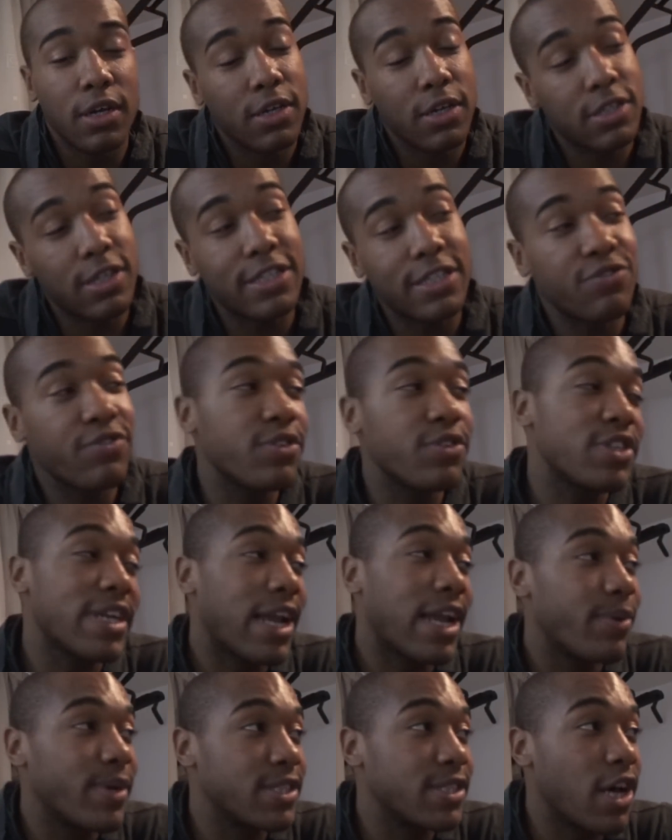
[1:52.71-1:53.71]
So that's a real
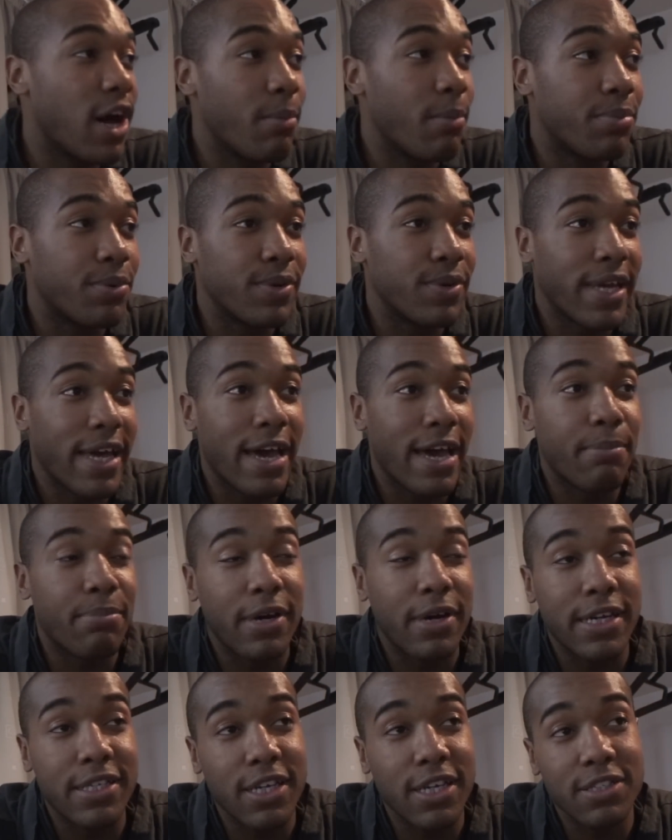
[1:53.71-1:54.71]
shallow example, yeah.
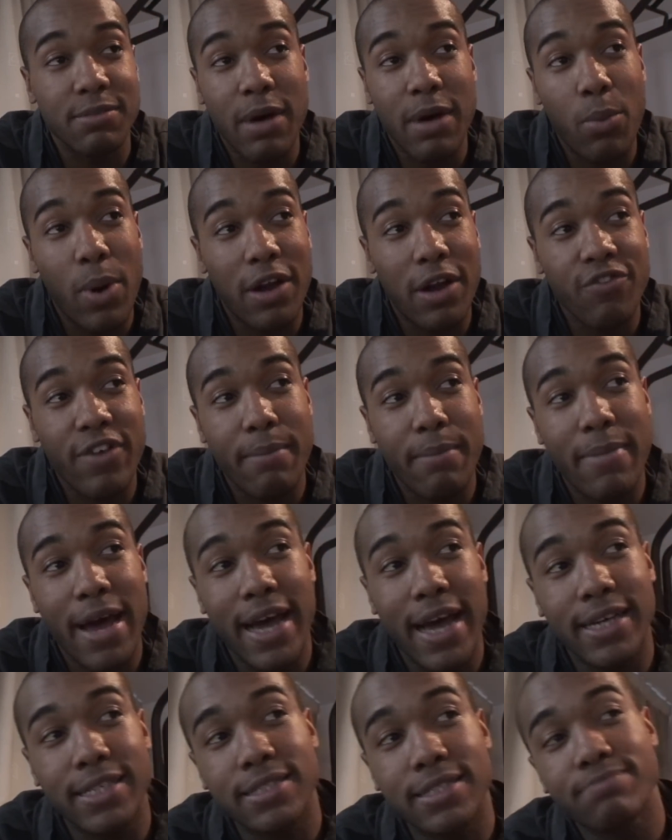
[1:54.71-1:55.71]
But in terms of my one rep
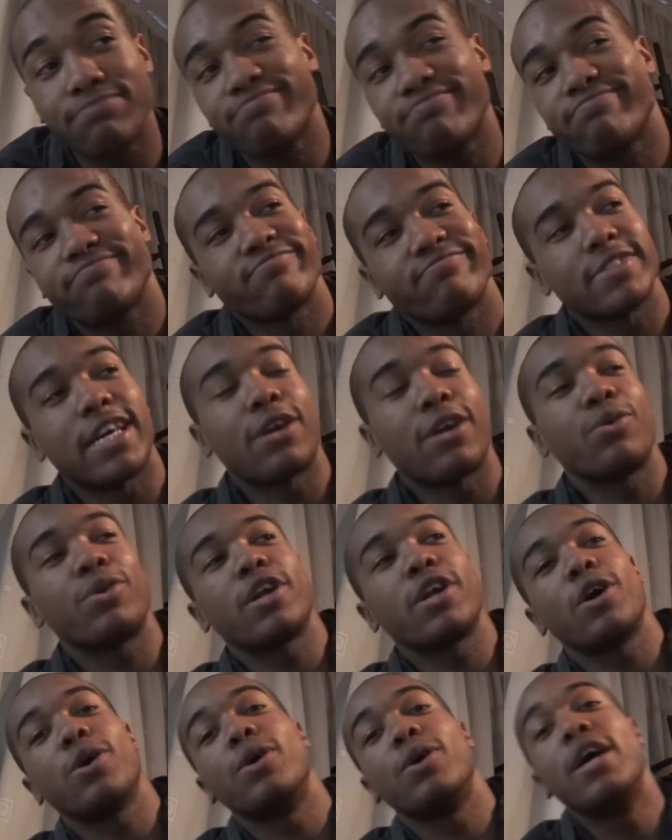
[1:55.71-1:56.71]
max, I don't
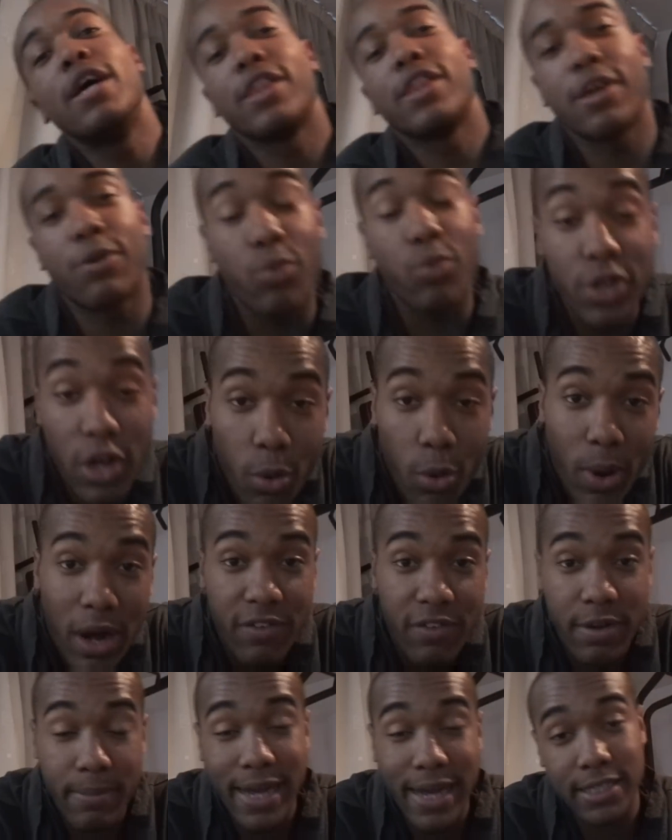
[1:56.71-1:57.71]
know. The, you know,
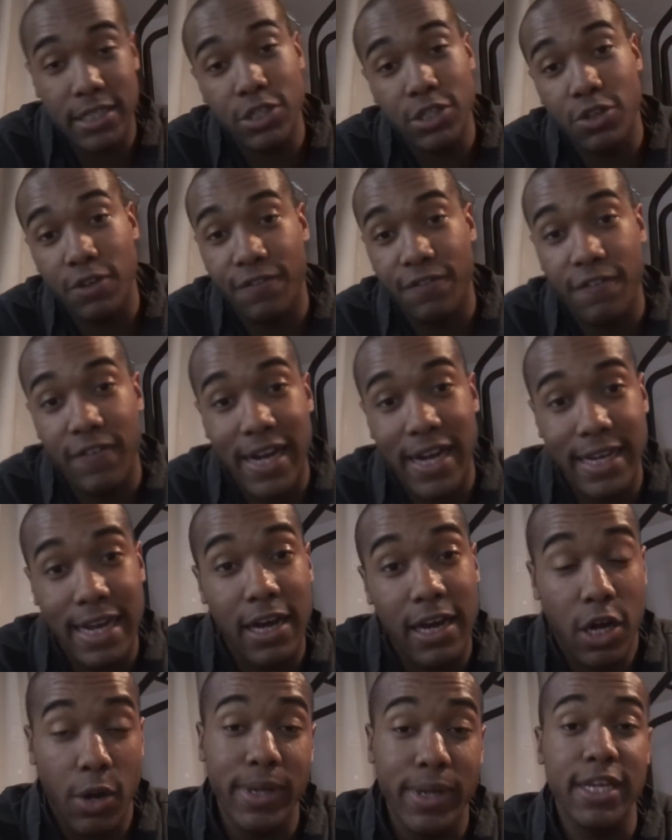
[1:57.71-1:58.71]
one rep max is good for finding
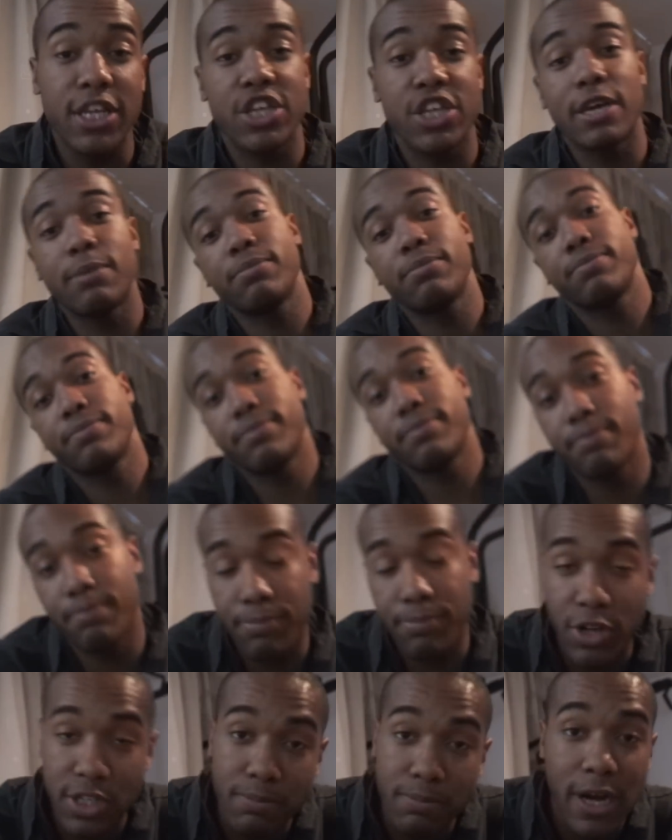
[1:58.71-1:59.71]
out. Go in the gym,
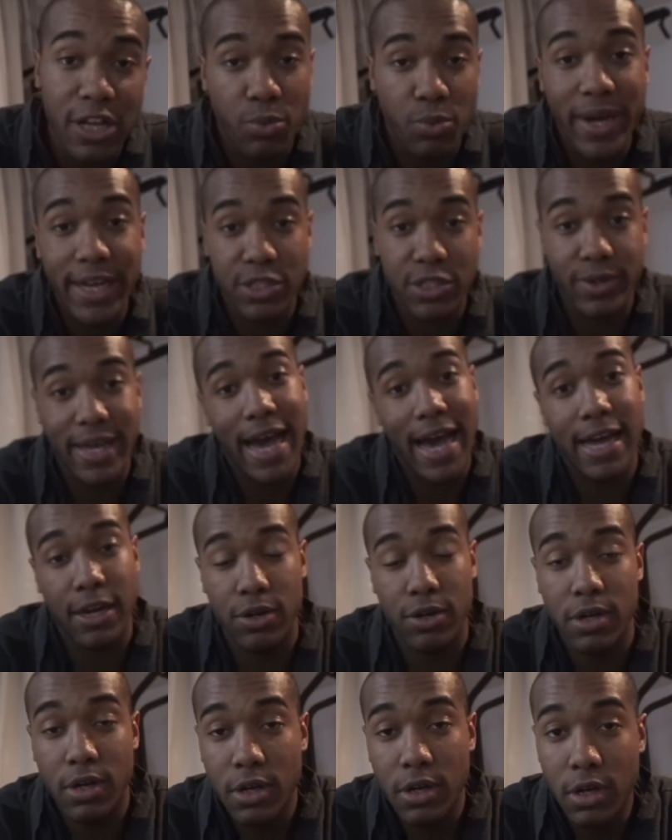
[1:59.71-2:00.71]
put as much weight as you
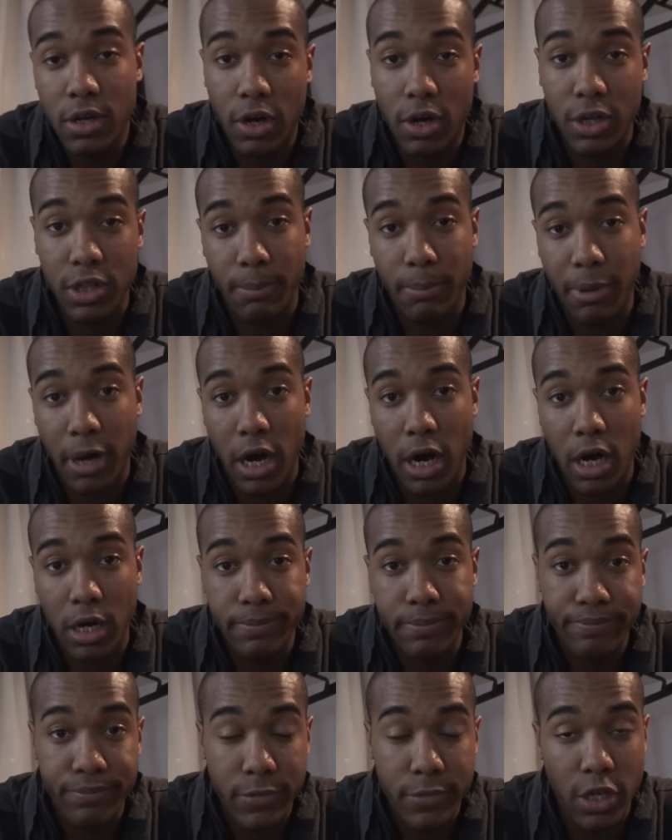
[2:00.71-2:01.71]
can on the bar.
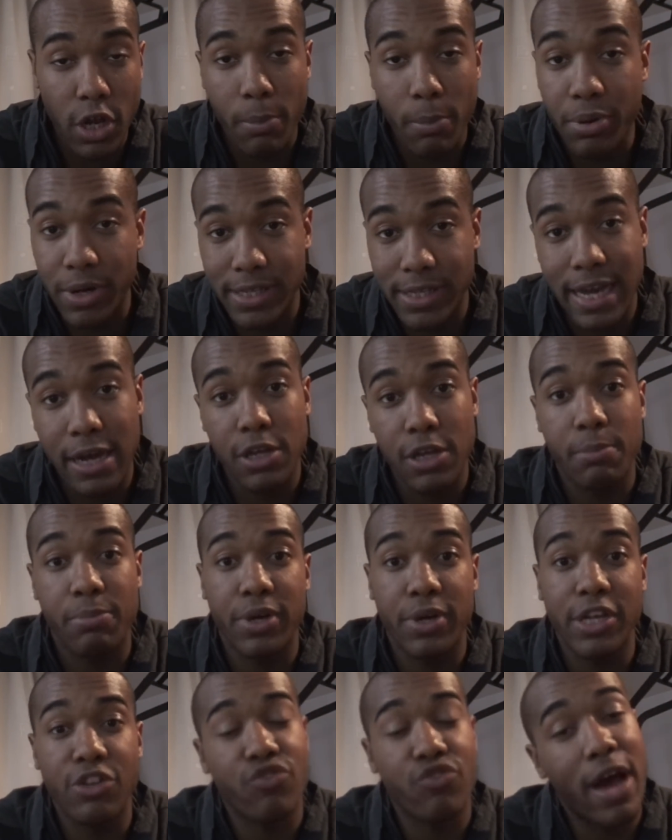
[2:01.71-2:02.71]
You know, put it down your
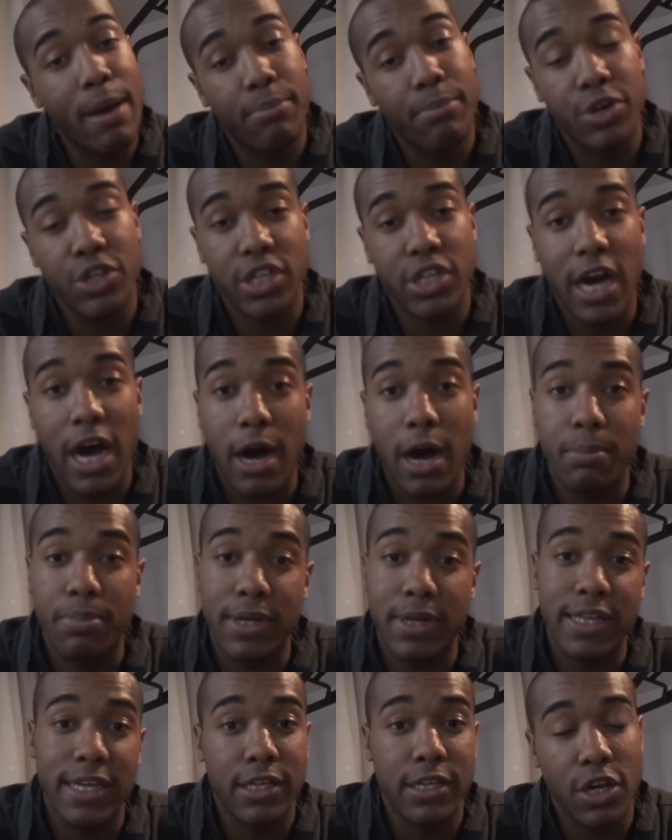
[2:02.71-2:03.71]
body and try and push it up.
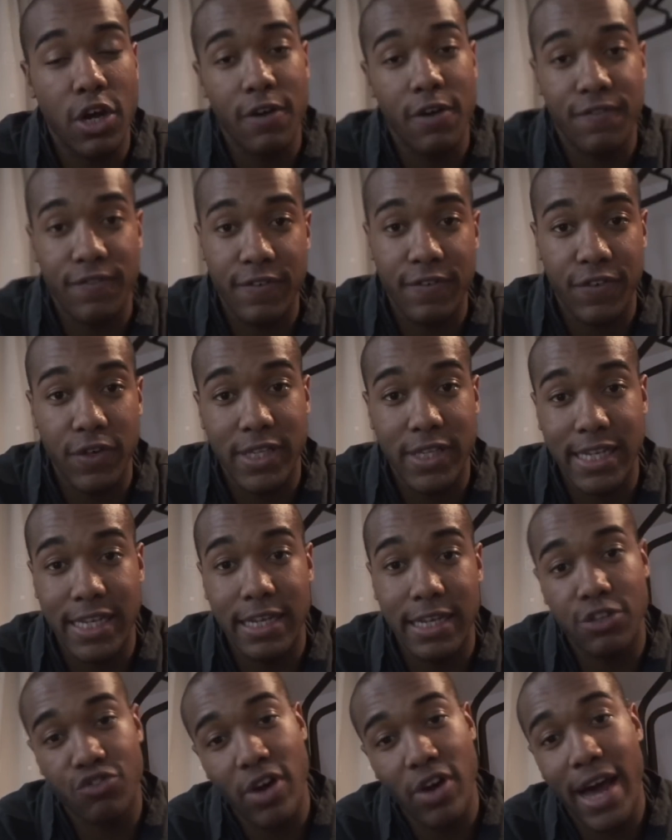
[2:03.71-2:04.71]
And then, if, if you did
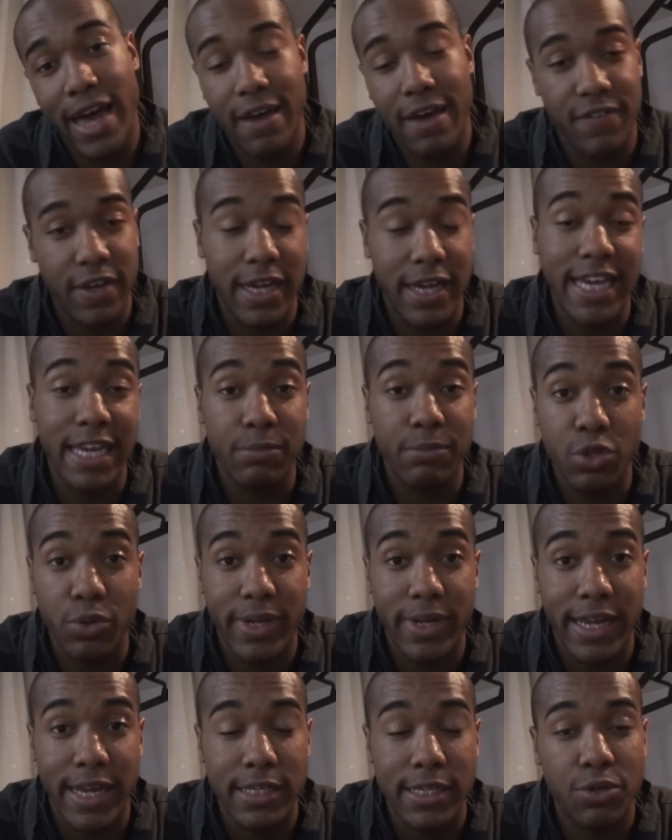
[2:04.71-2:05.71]
it, try heavy and keep
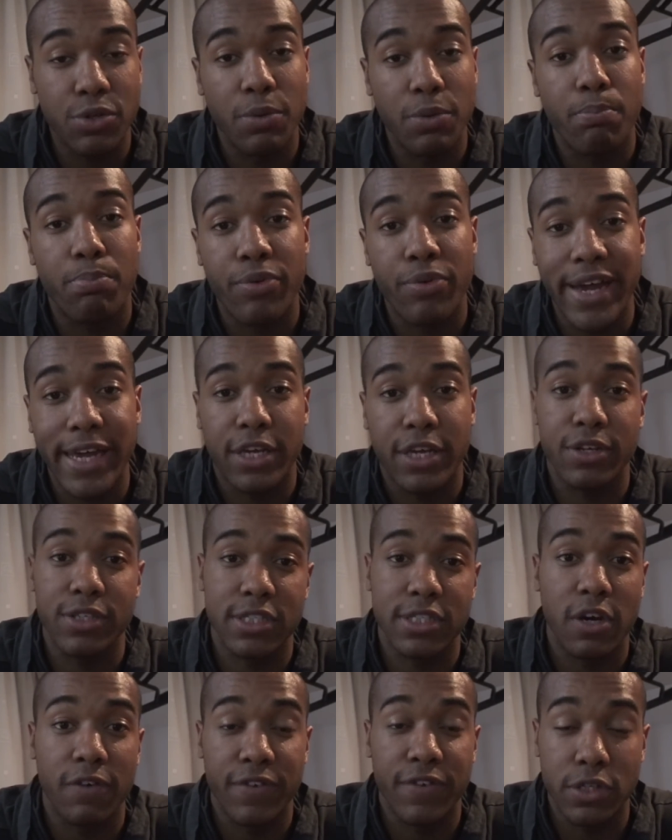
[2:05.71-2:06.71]
doing it until you break
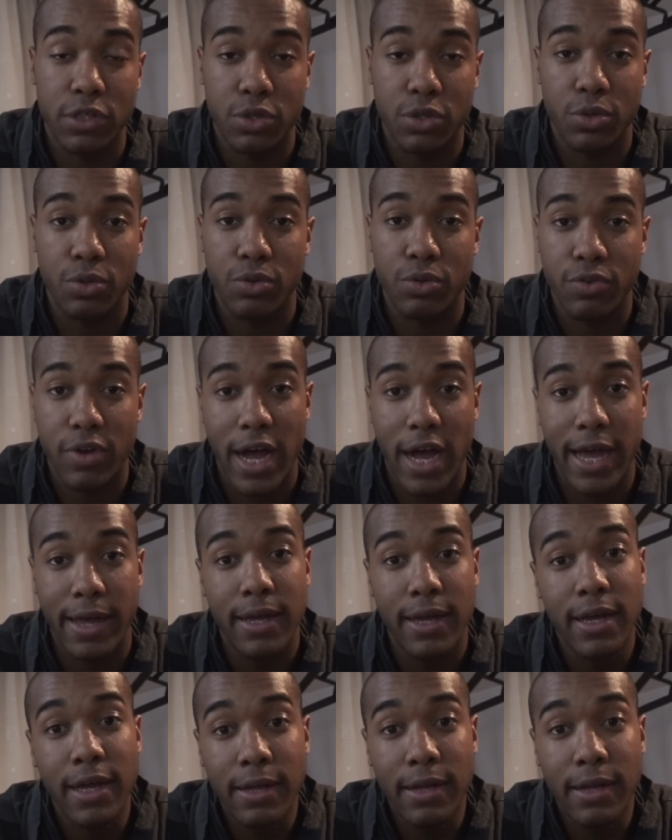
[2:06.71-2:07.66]
yourself in two, right?